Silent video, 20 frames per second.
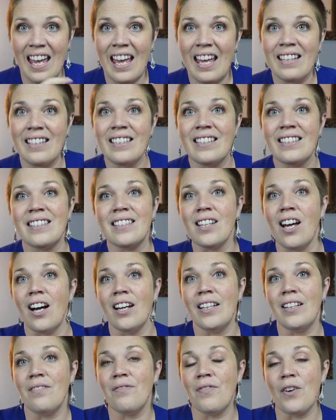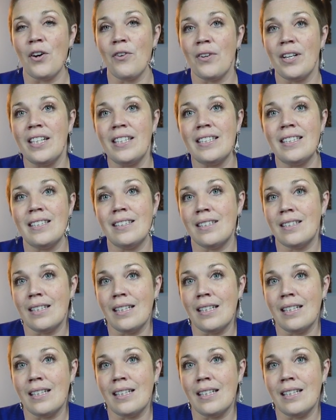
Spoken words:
and it's not in focus,